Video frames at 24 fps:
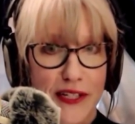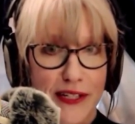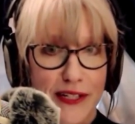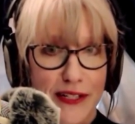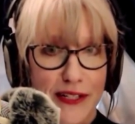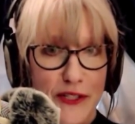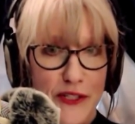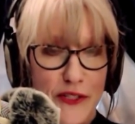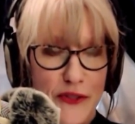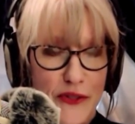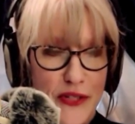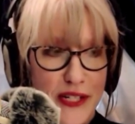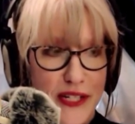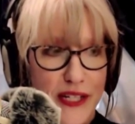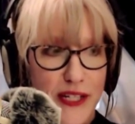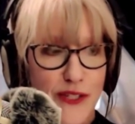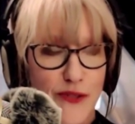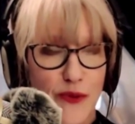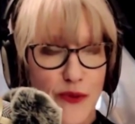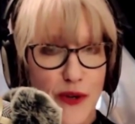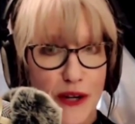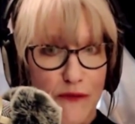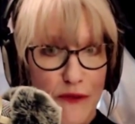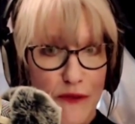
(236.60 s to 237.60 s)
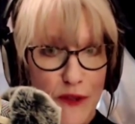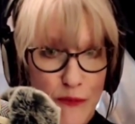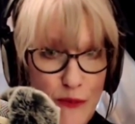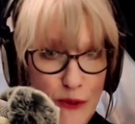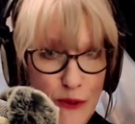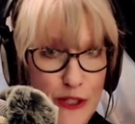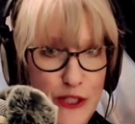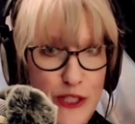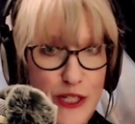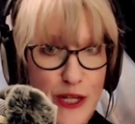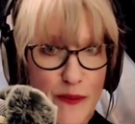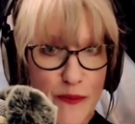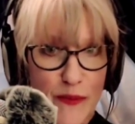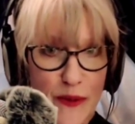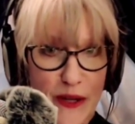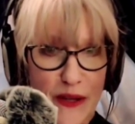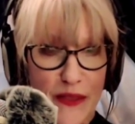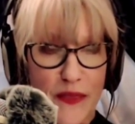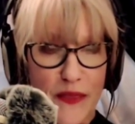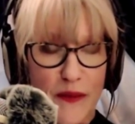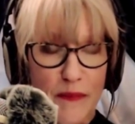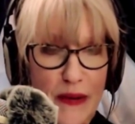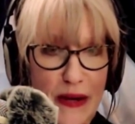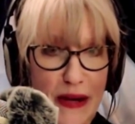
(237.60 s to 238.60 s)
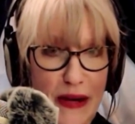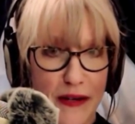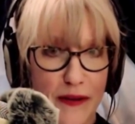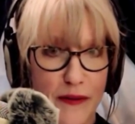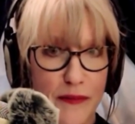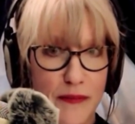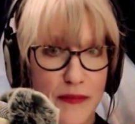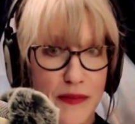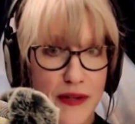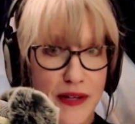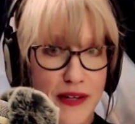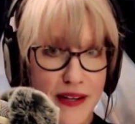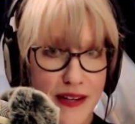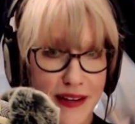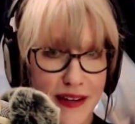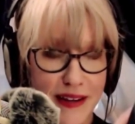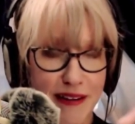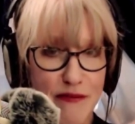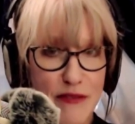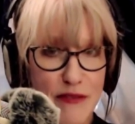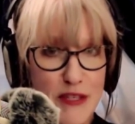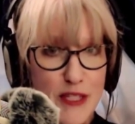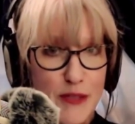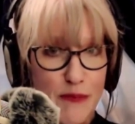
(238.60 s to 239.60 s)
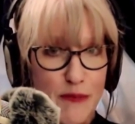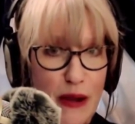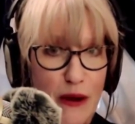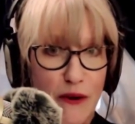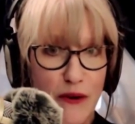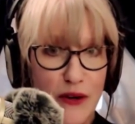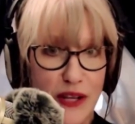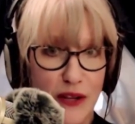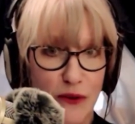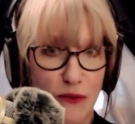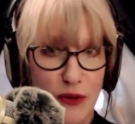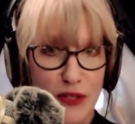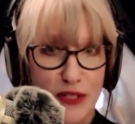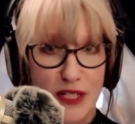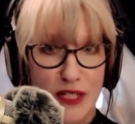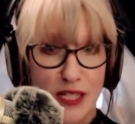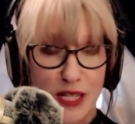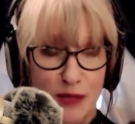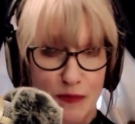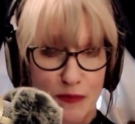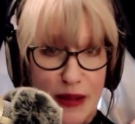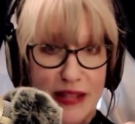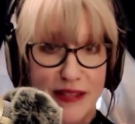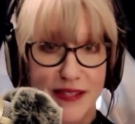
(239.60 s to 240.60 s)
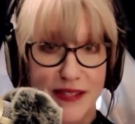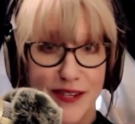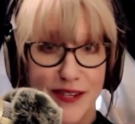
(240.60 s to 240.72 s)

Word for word: doohickeys where if you push up on the bottom of the spout, it would dispense a